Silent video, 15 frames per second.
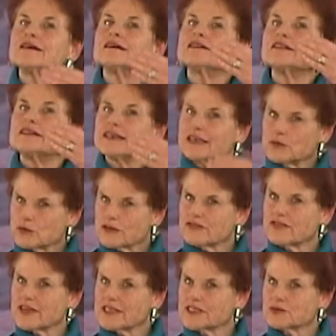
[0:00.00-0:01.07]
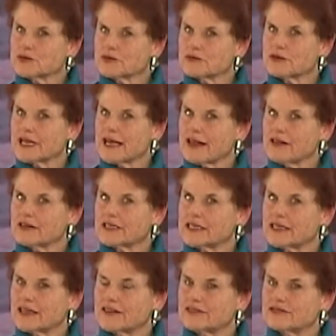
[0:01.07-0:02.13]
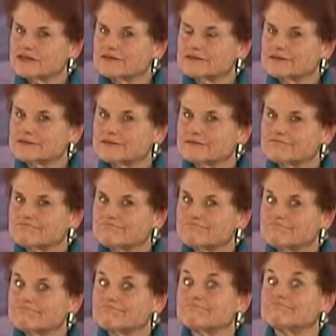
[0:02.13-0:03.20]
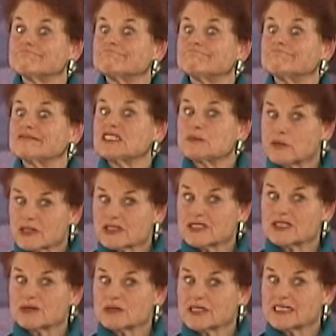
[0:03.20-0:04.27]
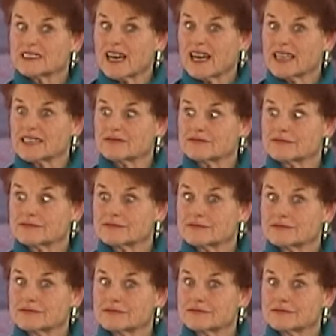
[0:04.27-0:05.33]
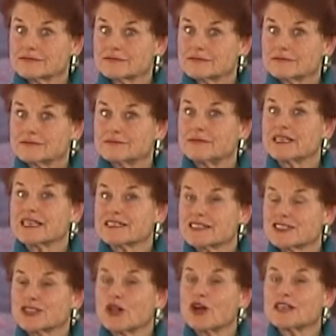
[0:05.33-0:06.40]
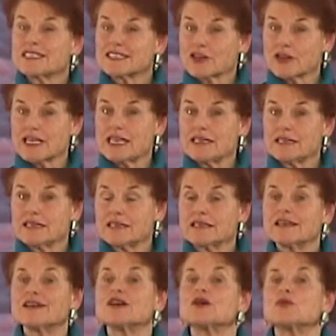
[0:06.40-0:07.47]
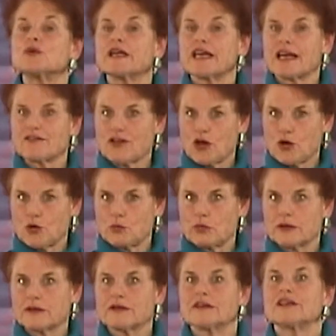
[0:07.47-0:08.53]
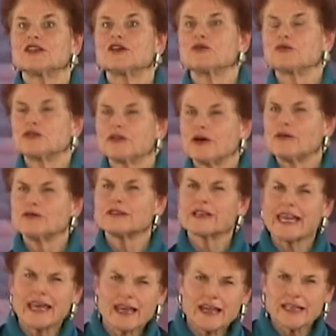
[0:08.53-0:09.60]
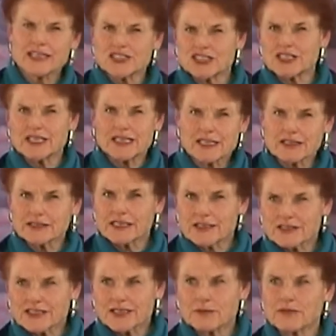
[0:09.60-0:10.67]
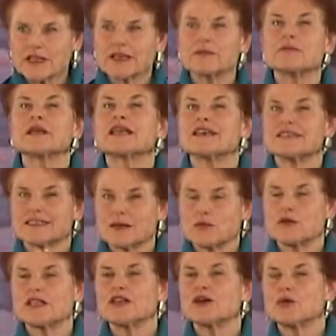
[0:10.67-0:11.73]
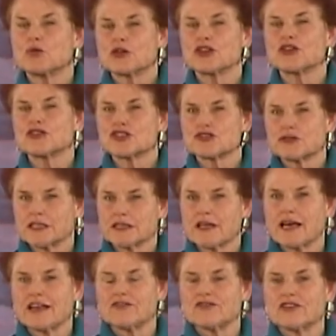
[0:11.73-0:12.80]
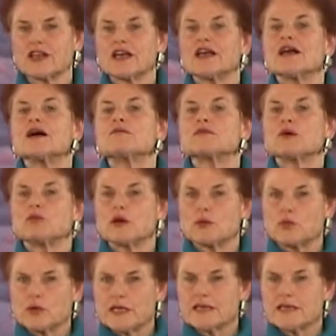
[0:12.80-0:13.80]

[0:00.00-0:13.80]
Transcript: then we're faced with the reality of this person's really dying. Because as long as they're eating, we have hope. You know, oh, can I get you to eat a little something? Because then we know we're nurturing life. But when we